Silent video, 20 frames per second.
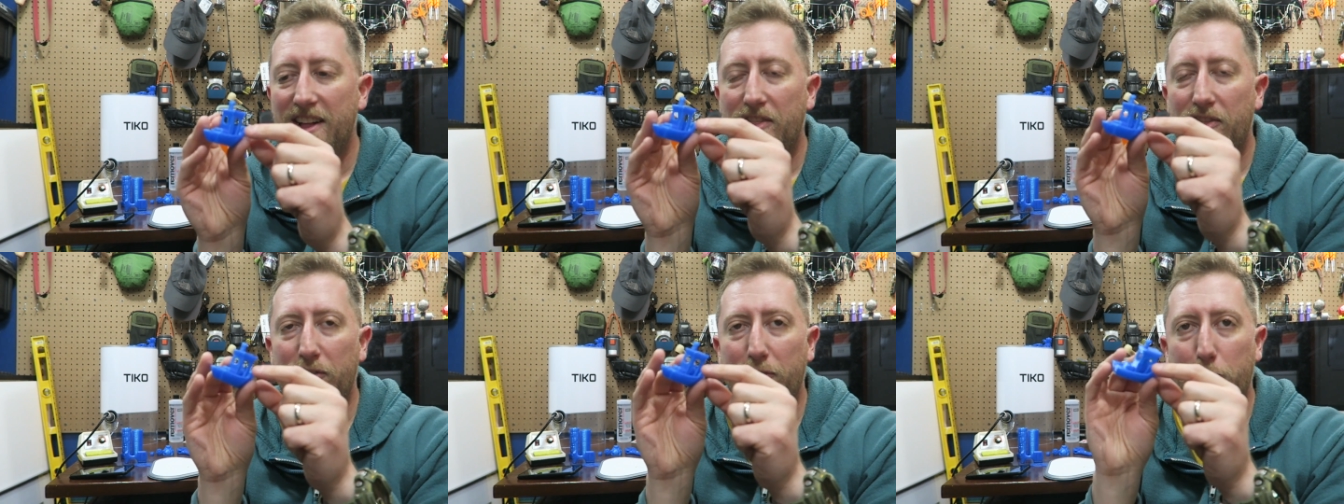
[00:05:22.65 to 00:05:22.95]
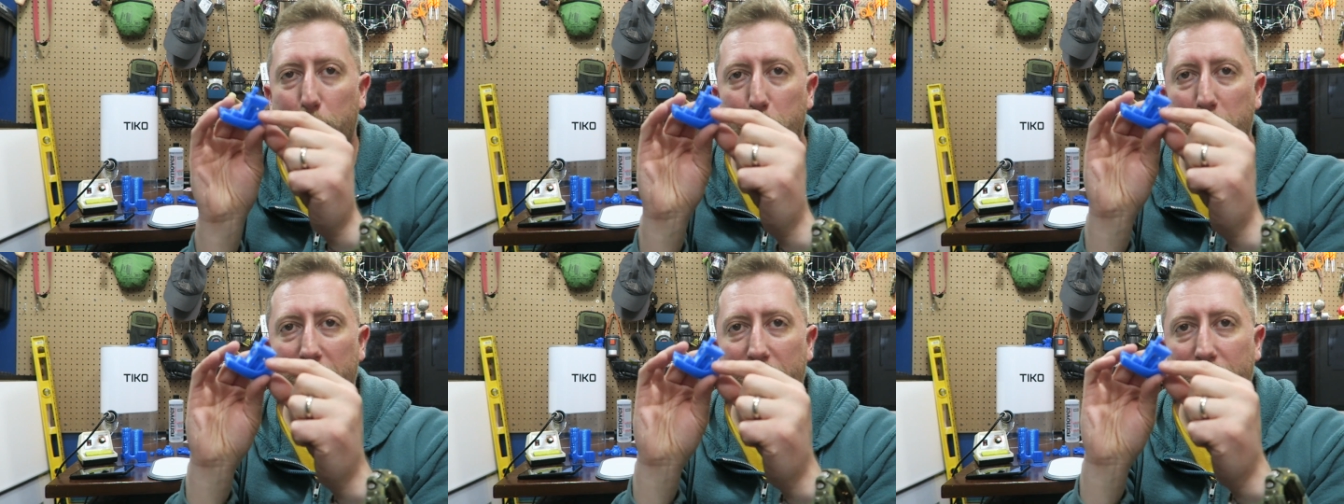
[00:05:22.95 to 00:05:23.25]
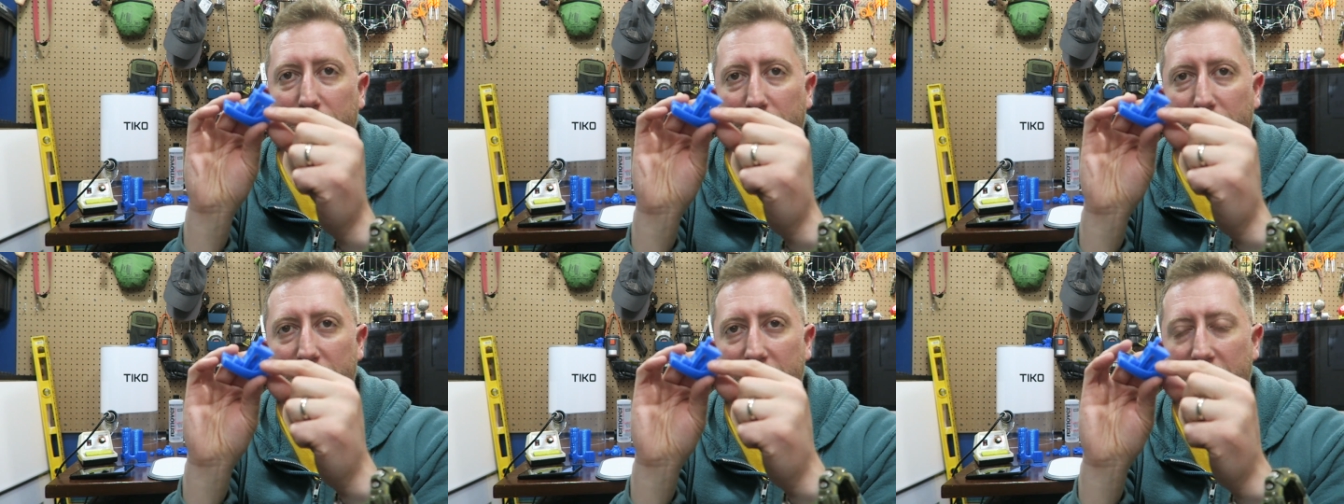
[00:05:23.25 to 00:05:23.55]
There's
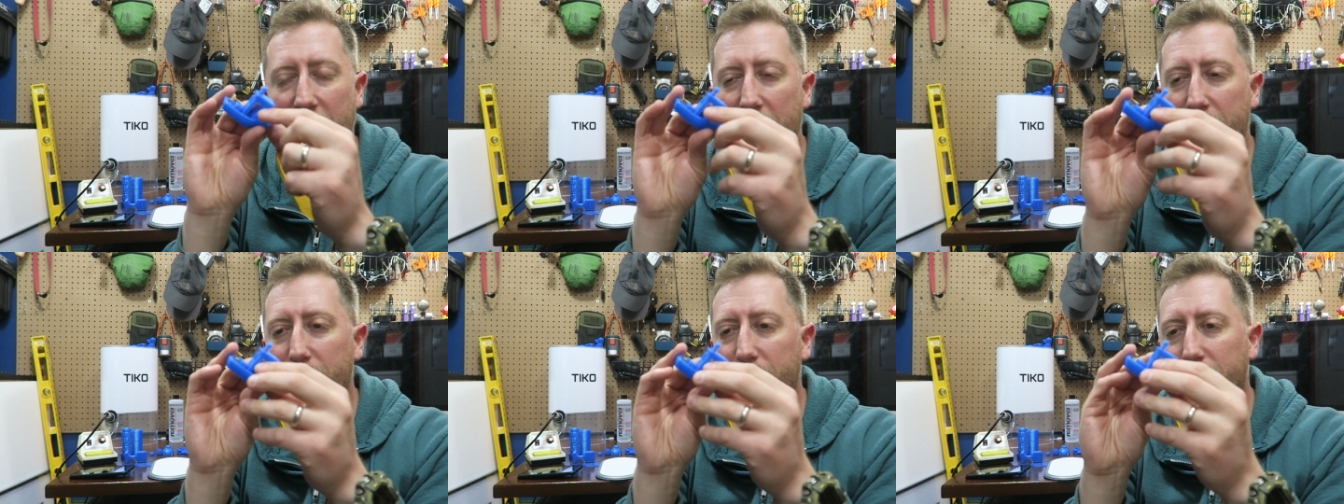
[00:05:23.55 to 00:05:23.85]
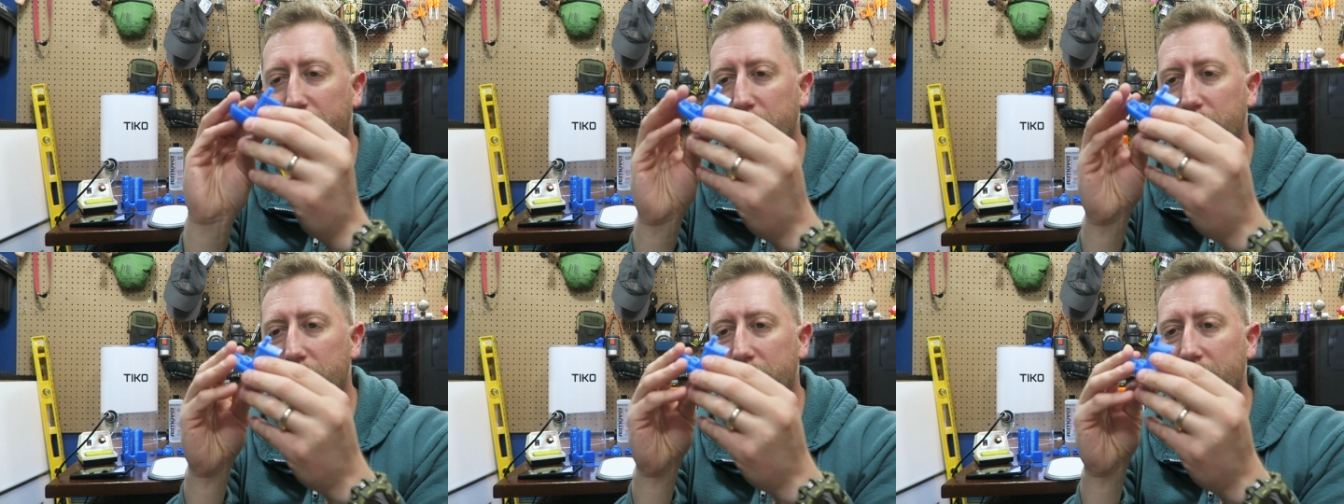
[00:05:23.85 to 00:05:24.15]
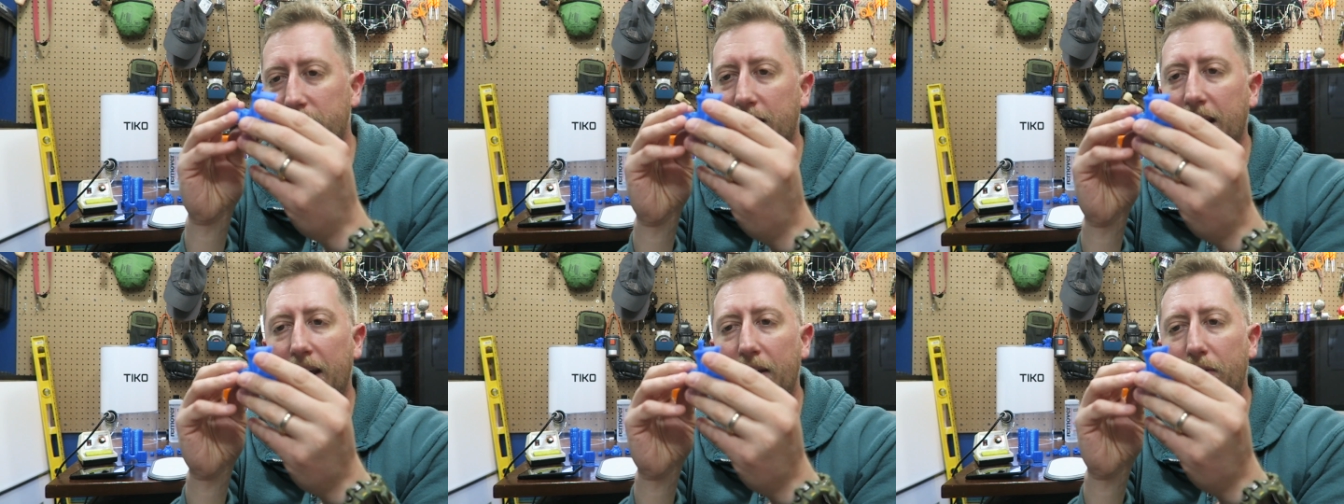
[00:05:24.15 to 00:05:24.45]
pieces that haven't fused
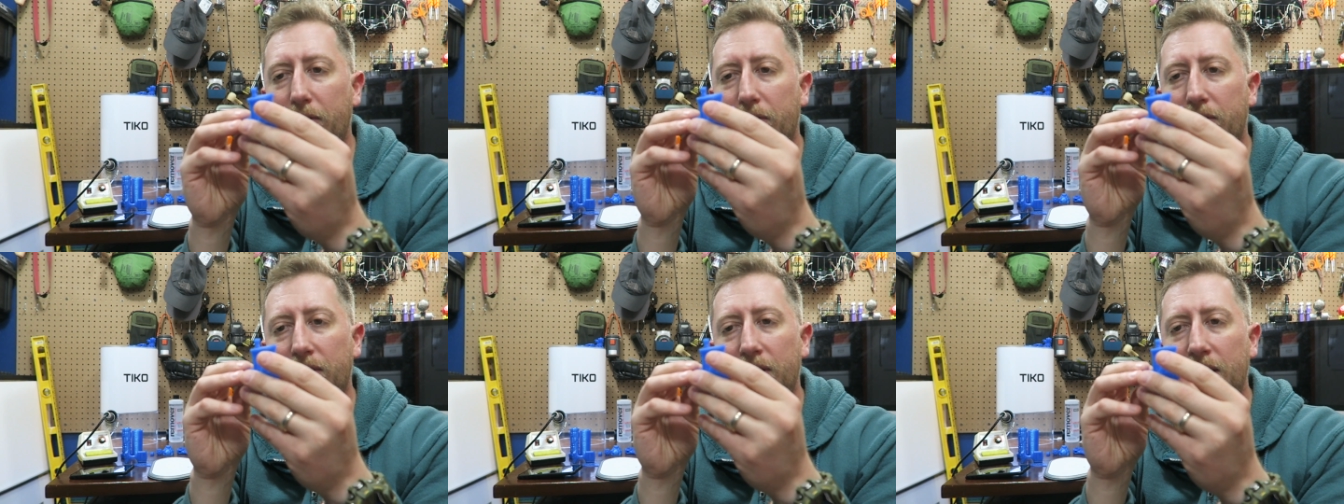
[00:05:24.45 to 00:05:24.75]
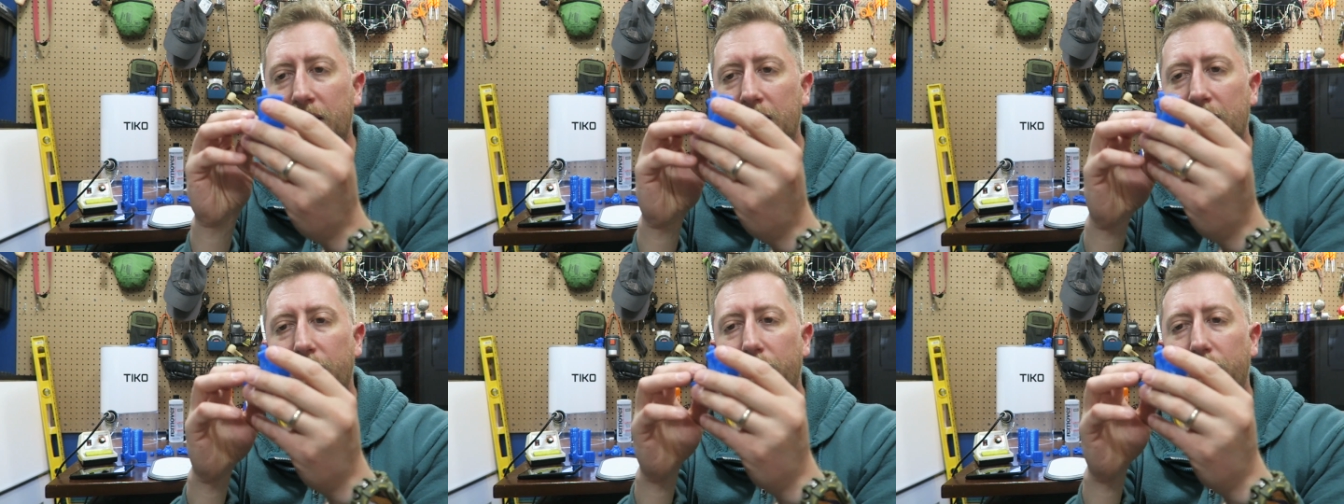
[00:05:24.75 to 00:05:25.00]
together.